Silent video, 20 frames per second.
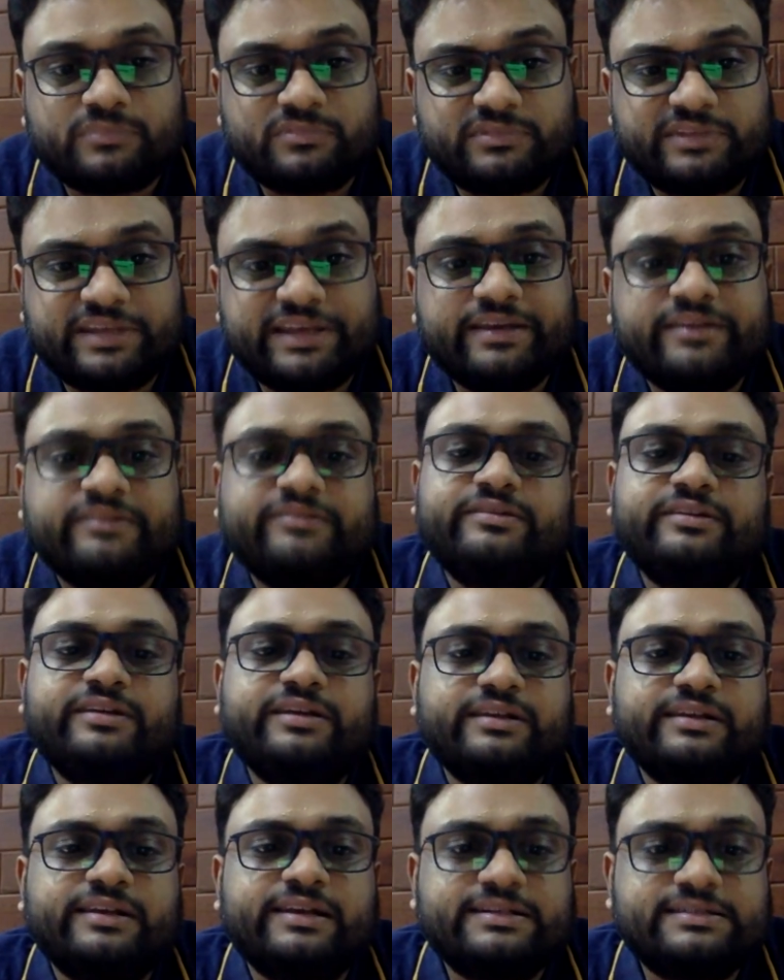thing is the
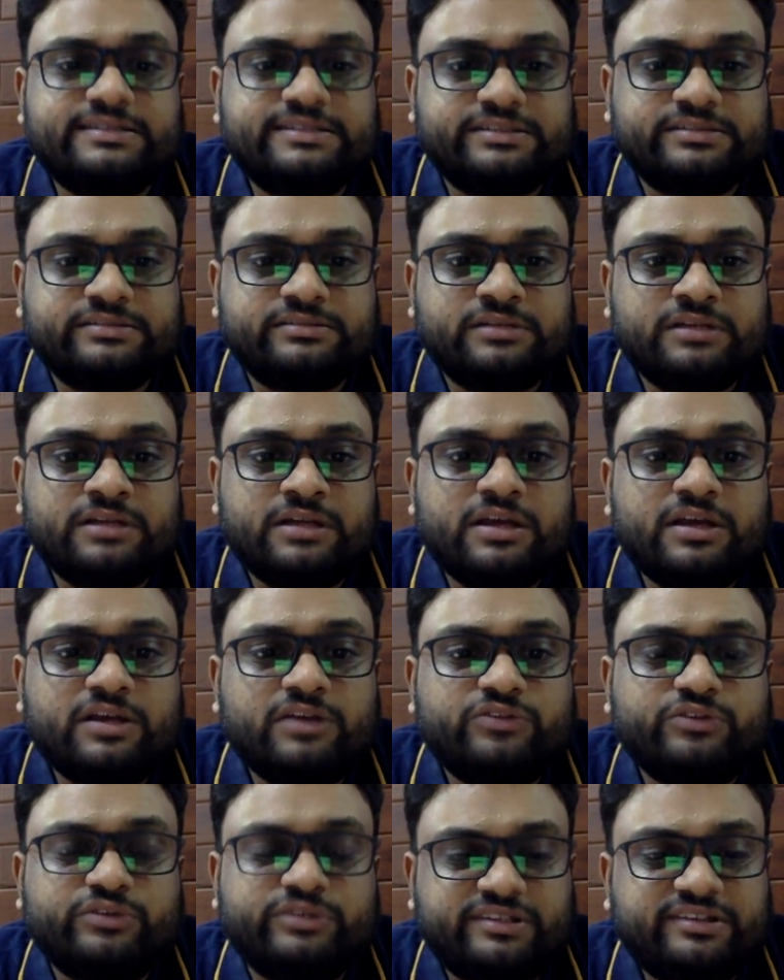ledger.
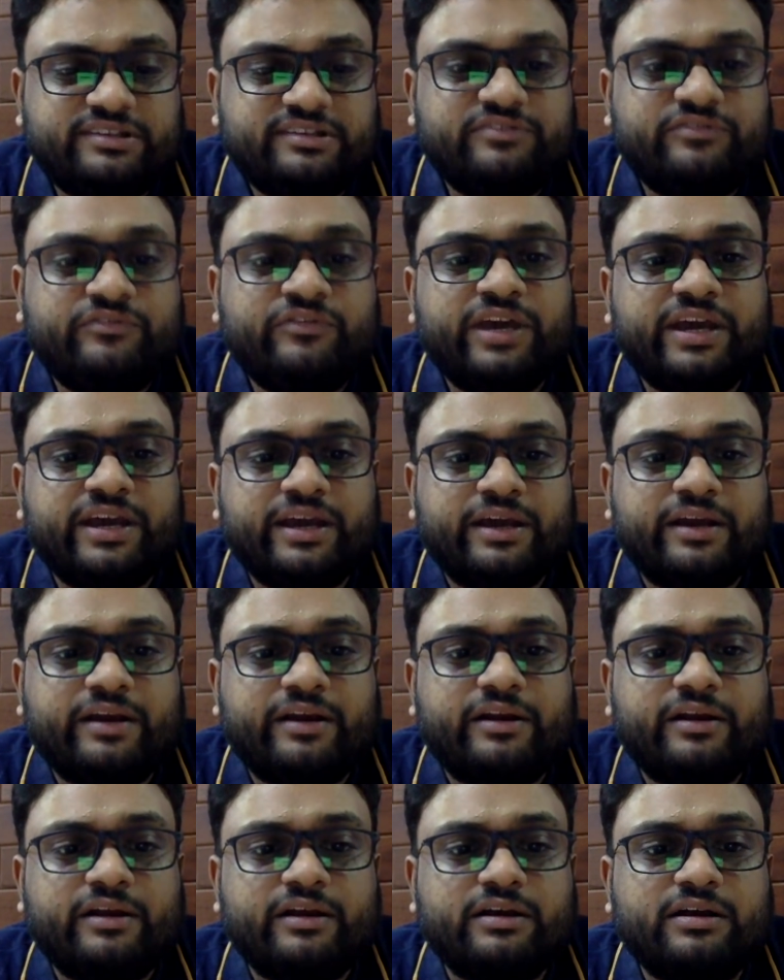So this is where
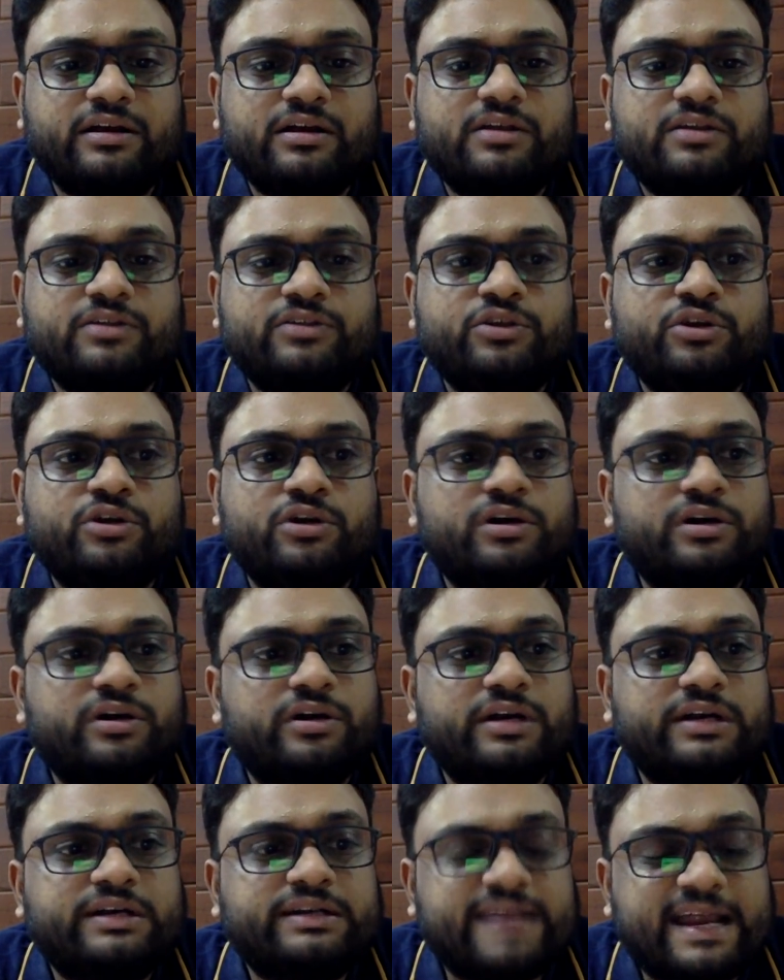
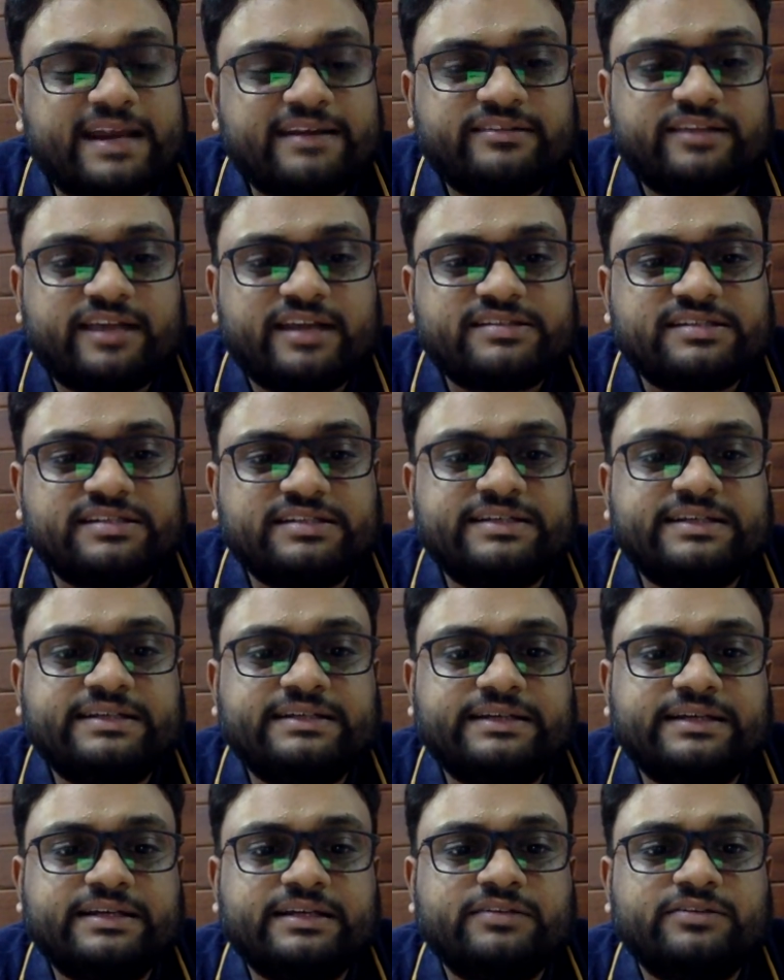your transaction
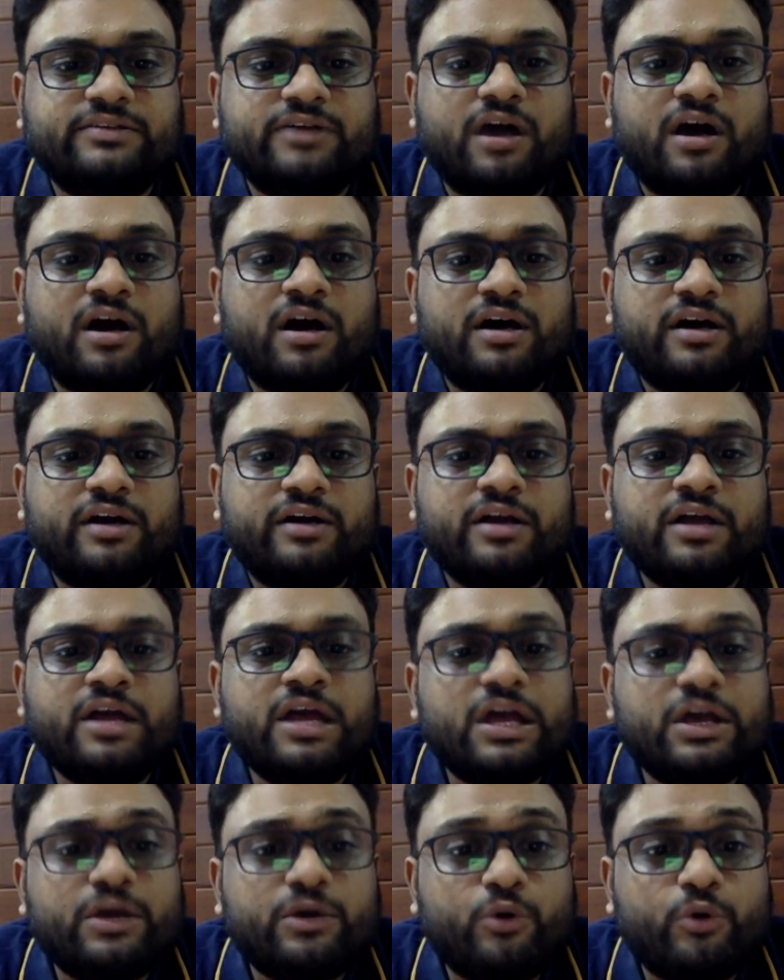details are
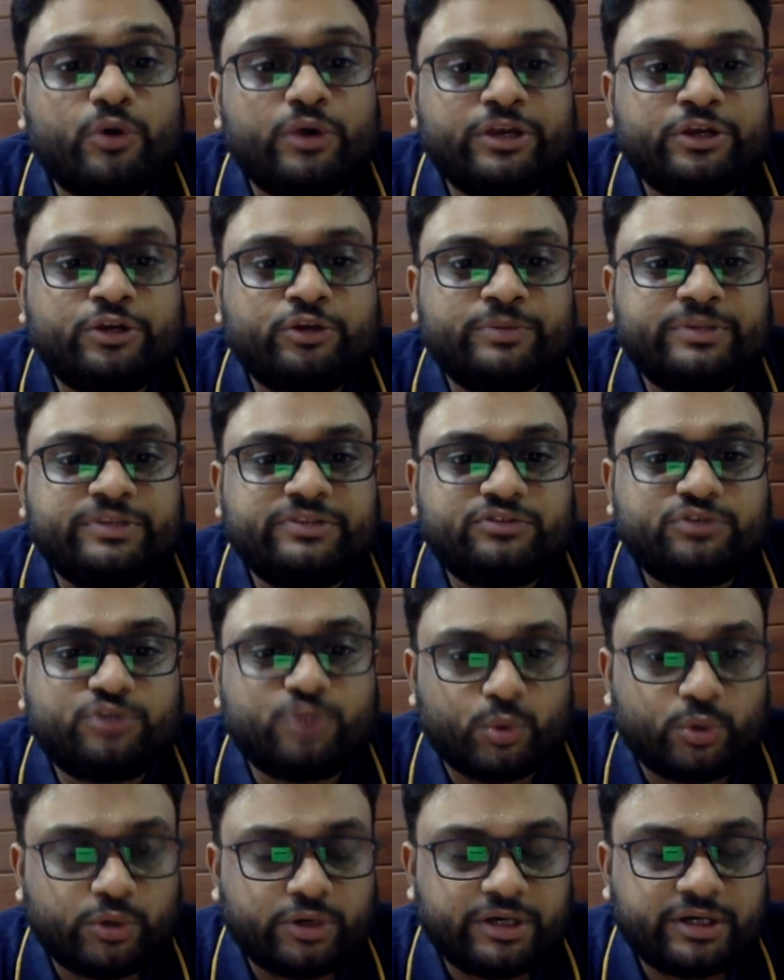going to be
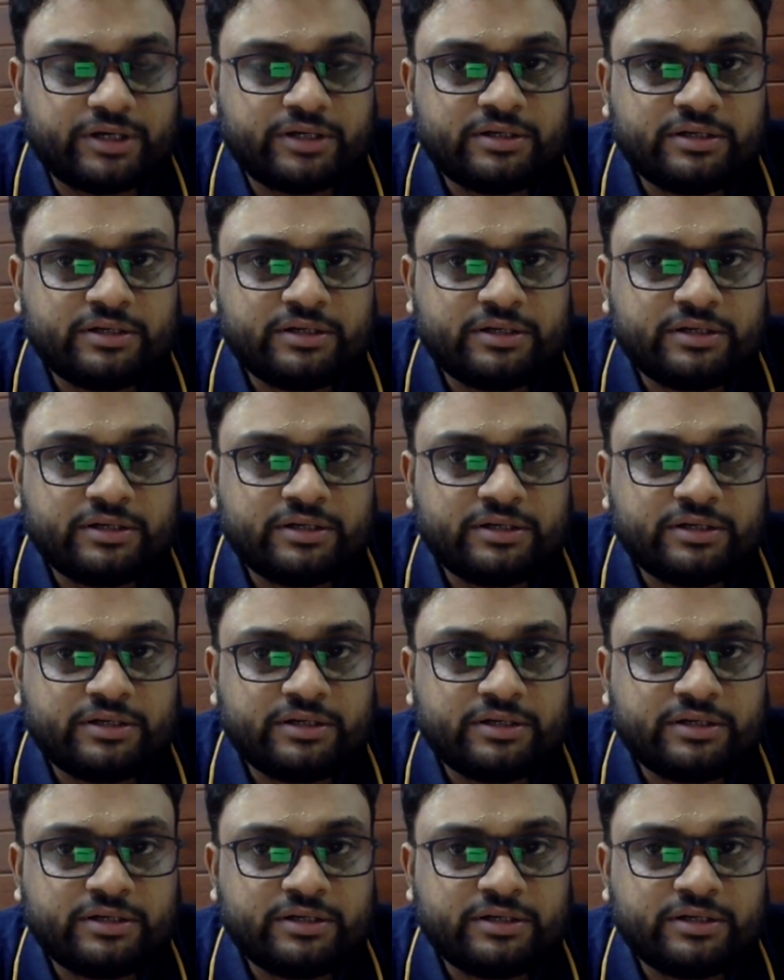stored.